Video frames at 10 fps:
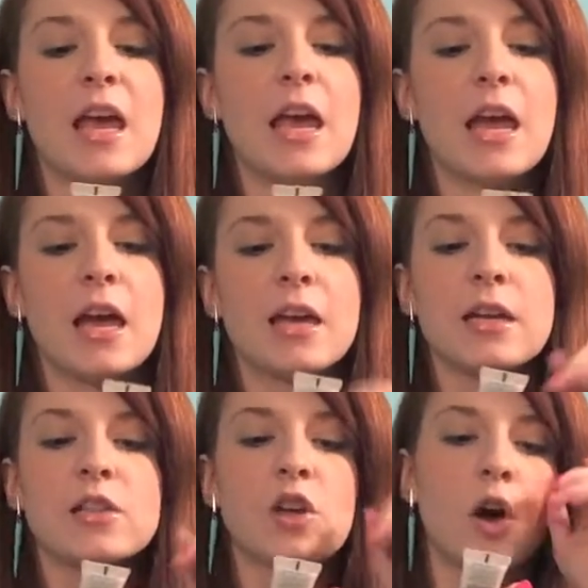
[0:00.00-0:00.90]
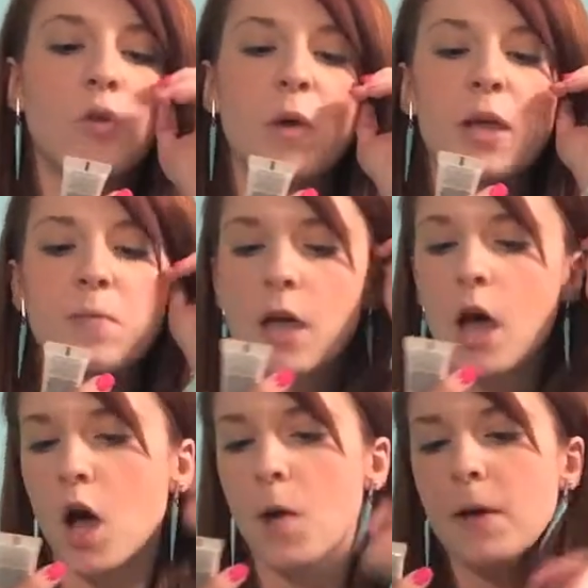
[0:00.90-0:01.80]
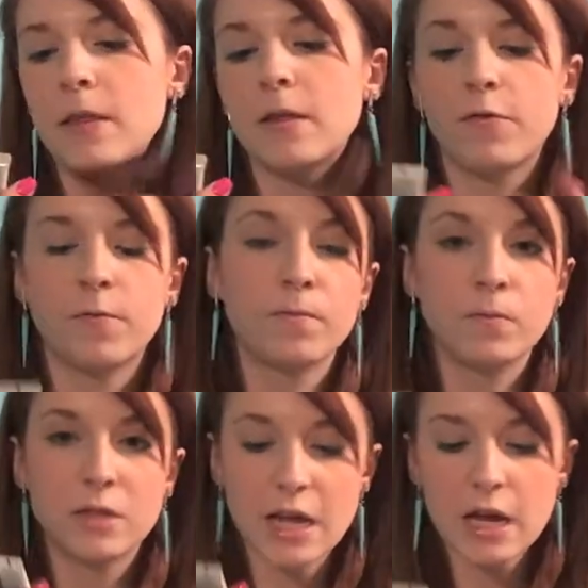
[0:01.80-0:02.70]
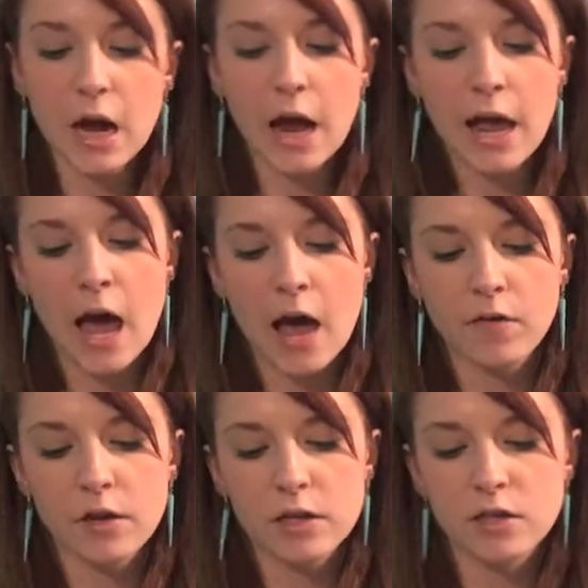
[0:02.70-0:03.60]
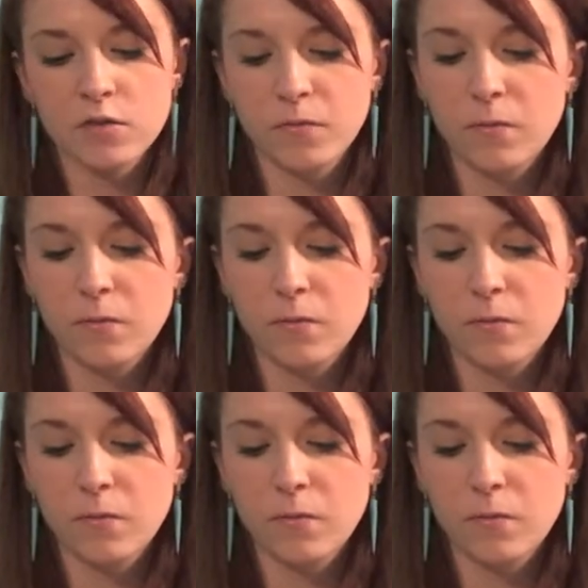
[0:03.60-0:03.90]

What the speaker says: and it's called Wake Me Up, and the tint I have is